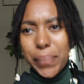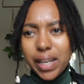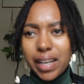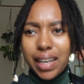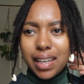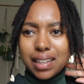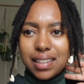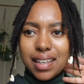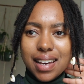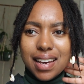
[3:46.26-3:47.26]
But
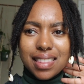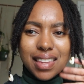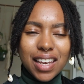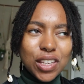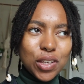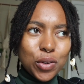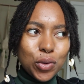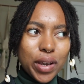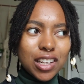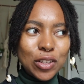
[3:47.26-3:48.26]
yeah, thank
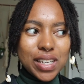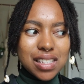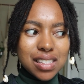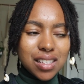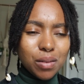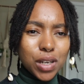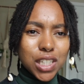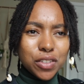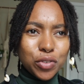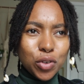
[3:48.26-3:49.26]
you, Ana Luisa, so
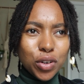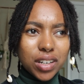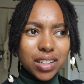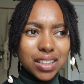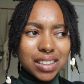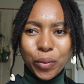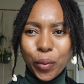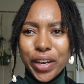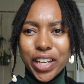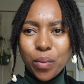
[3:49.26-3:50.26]
much for
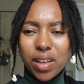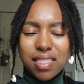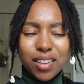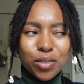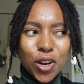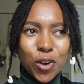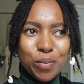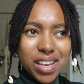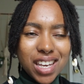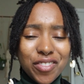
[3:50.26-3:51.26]
working with Little Old
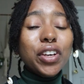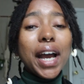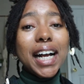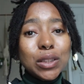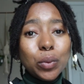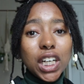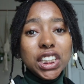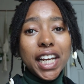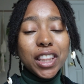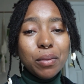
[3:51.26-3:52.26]
Me. If you guys want
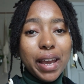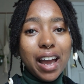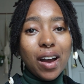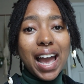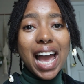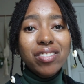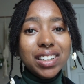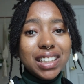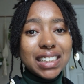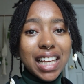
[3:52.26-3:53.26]
to check them out, I have a
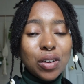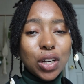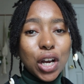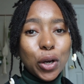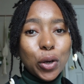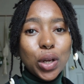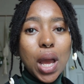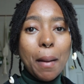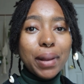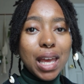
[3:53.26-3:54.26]
discount code,
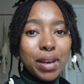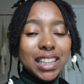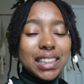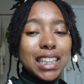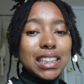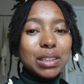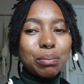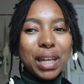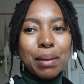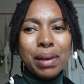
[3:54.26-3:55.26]
plant-based
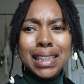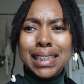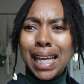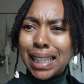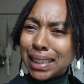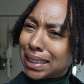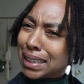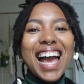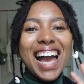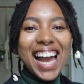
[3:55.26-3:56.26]
plant-based
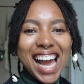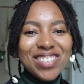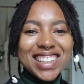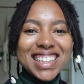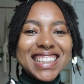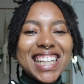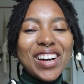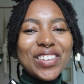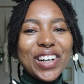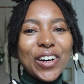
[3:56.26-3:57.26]
I have a
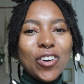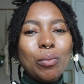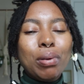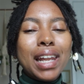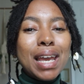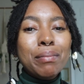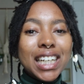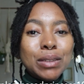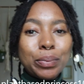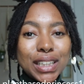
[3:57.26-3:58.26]
discount code Plant
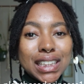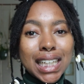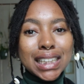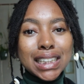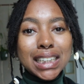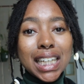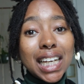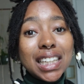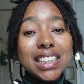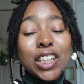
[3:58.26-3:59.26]
Based Princess
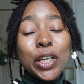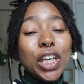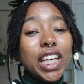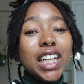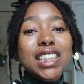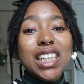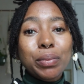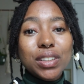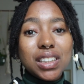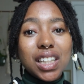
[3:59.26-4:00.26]
10 so you can get
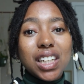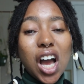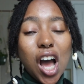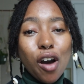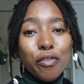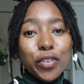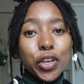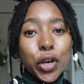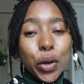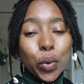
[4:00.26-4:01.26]
10% off
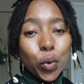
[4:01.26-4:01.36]
your